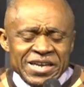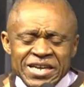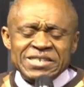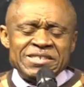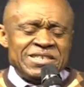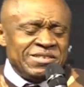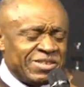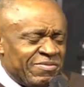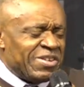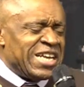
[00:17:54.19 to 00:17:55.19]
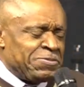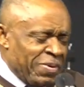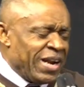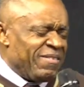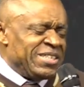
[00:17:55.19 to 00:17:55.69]
It is
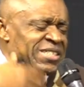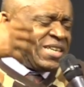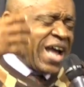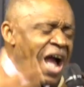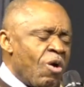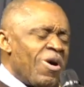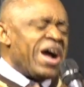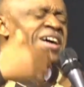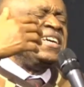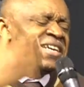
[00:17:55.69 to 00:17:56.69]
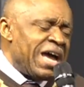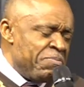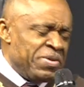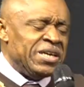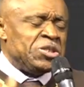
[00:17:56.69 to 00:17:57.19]
expressing our inner
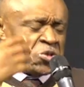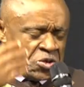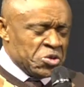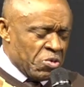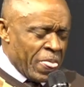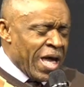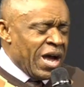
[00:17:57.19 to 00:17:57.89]
being to you.